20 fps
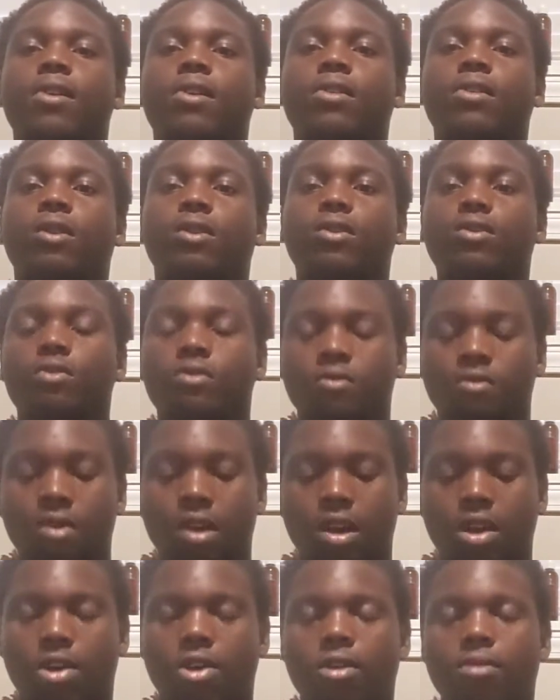So you
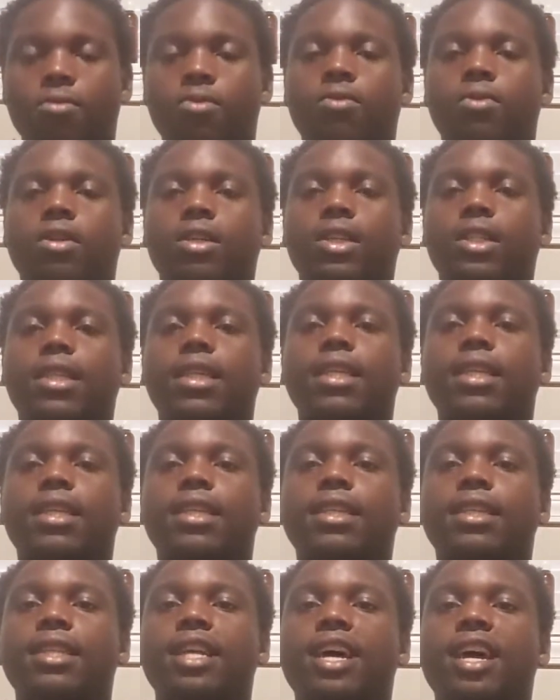gotta hope you can see
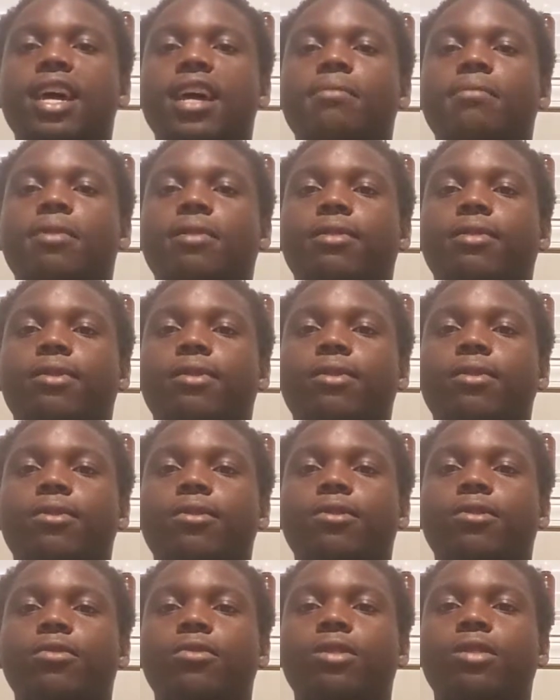this now before
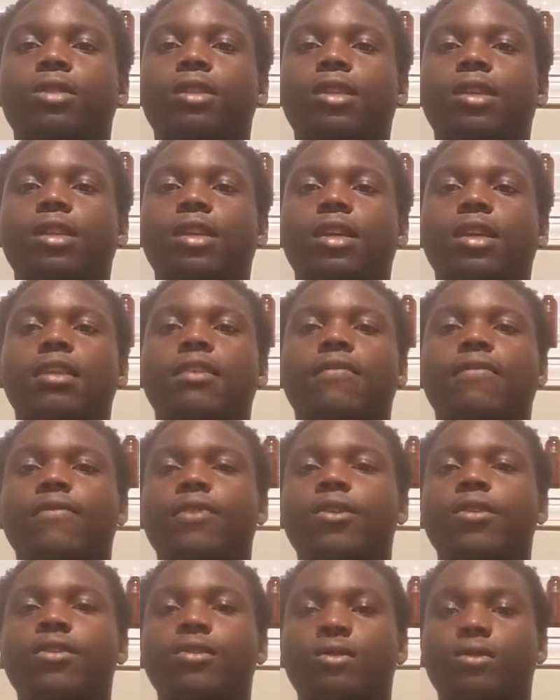you see it in the
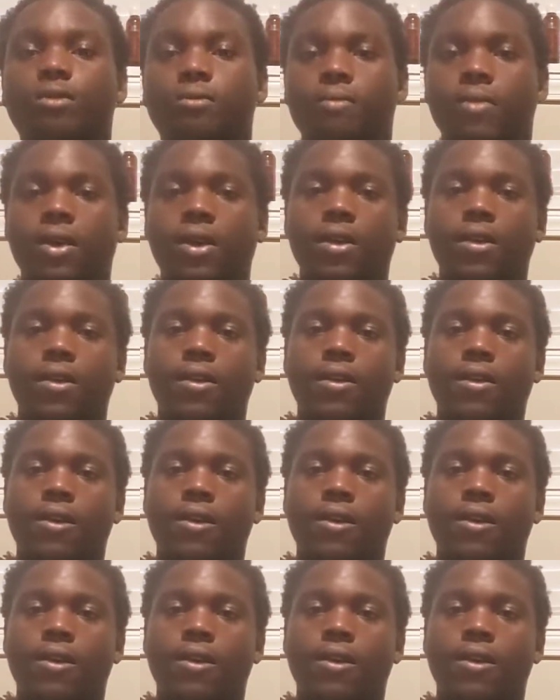physical, man.